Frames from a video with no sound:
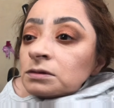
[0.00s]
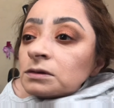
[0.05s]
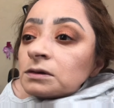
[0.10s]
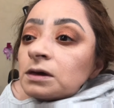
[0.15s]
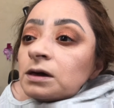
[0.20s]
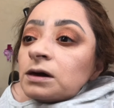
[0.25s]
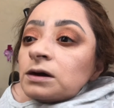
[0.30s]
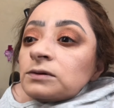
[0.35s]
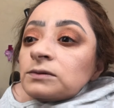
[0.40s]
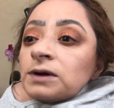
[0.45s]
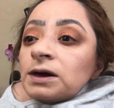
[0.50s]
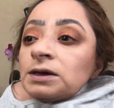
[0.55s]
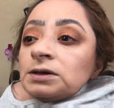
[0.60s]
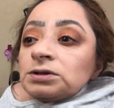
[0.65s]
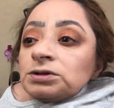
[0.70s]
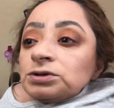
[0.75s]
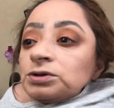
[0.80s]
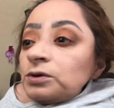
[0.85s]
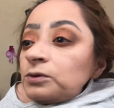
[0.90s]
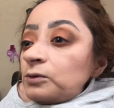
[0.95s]
Alright,
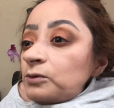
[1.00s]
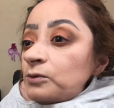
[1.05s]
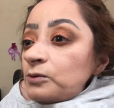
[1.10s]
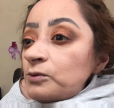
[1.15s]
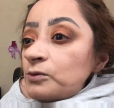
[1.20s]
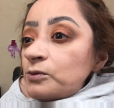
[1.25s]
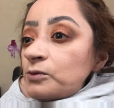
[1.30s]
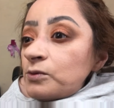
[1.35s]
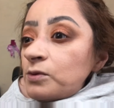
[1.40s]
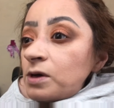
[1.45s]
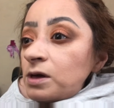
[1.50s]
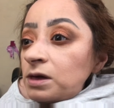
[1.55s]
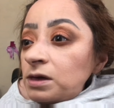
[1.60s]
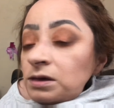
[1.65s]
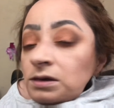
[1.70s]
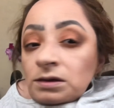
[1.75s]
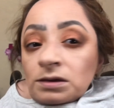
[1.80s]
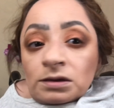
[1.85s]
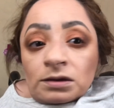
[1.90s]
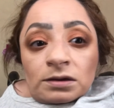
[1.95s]
so
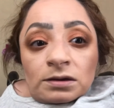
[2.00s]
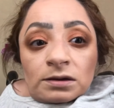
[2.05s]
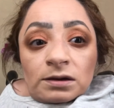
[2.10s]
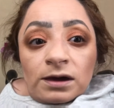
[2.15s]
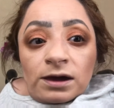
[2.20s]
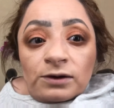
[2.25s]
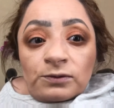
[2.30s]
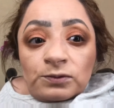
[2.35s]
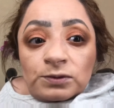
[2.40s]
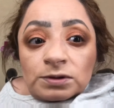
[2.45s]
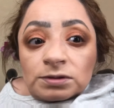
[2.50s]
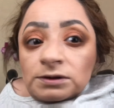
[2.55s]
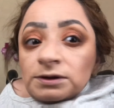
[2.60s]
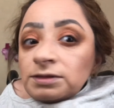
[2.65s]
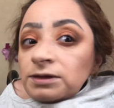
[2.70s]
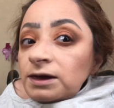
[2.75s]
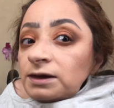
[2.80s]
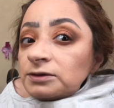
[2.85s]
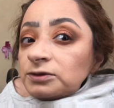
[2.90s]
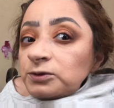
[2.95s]
I really
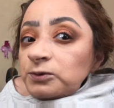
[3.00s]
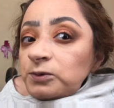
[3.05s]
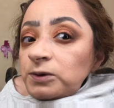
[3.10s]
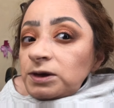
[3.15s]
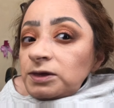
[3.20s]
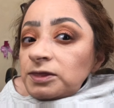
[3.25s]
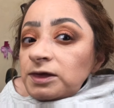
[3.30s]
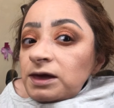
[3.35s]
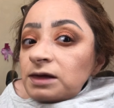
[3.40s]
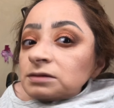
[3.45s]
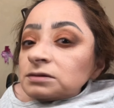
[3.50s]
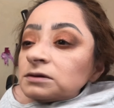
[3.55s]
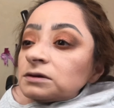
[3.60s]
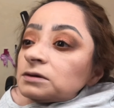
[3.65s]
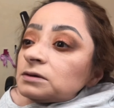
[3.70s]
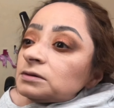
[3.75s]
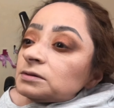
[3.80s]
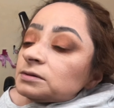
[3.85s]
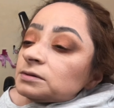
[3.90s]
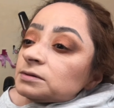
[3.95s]
like the way that
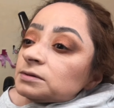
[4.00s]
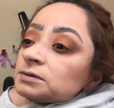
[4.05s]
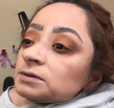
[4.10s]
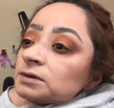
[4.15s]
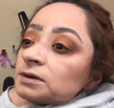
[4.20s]
looks.